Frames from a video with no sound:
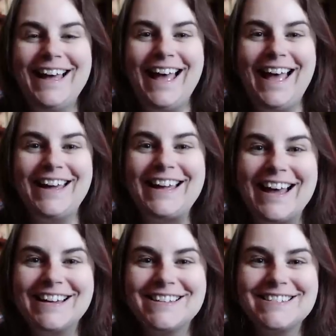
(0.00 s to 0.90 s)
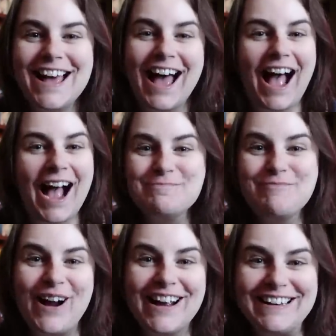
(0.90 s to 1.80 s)
Hey guys, I'm
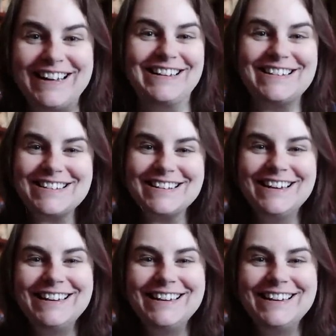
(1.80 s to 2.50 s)
pregnant.